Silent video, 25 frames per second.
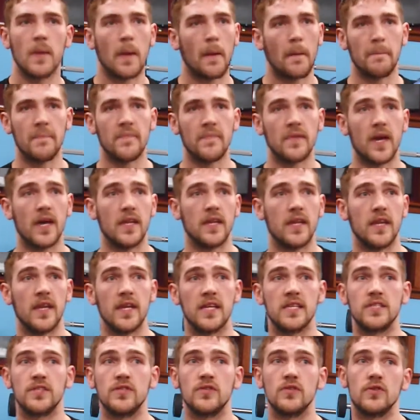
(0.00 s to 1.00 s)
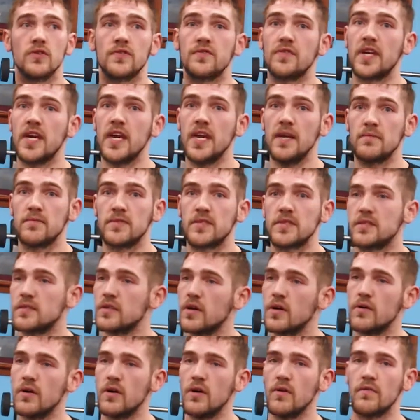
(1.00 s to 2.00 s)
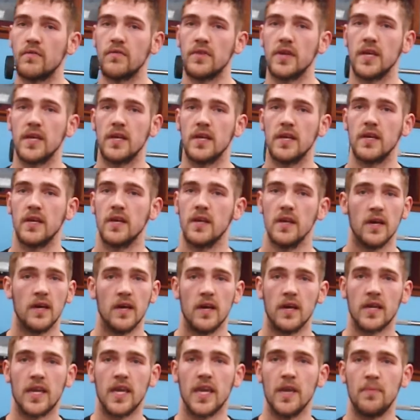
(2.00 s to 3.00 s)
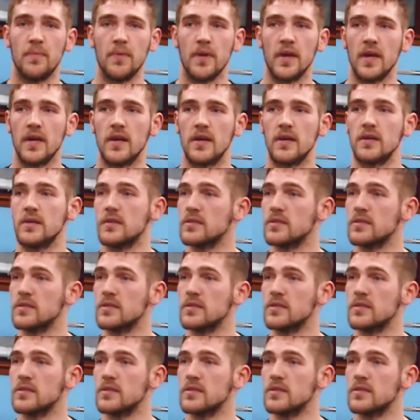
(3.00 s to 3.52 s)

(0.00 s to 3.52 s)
and, and then it's yours for keeps, so hopefully keep it,